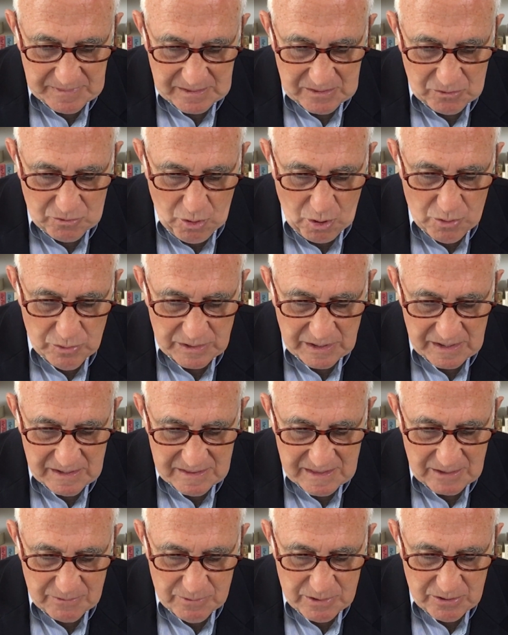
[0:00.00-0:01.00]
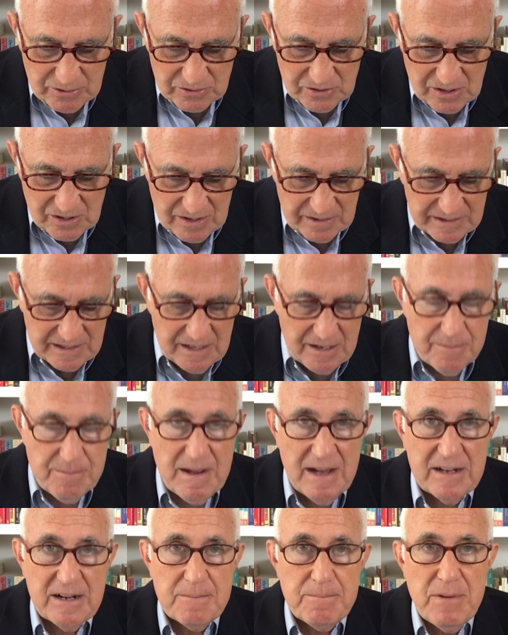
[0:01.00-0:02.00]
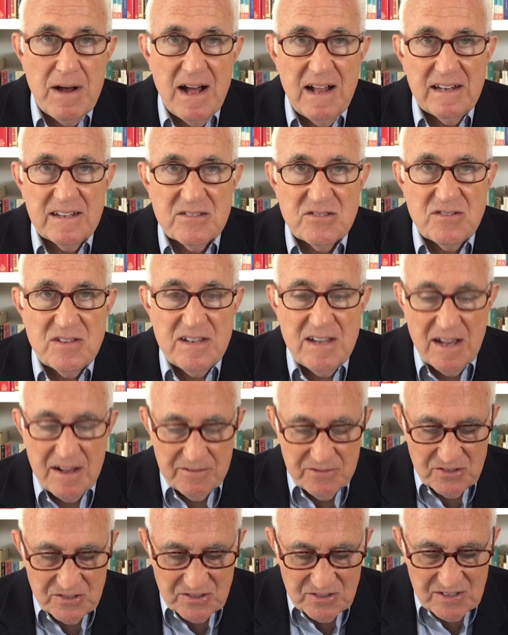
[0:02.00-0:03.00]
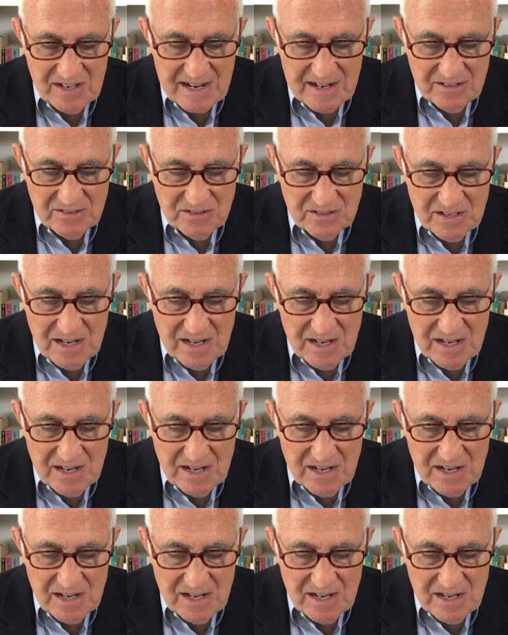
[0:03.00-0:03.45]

quote, then we are talking about a policy of state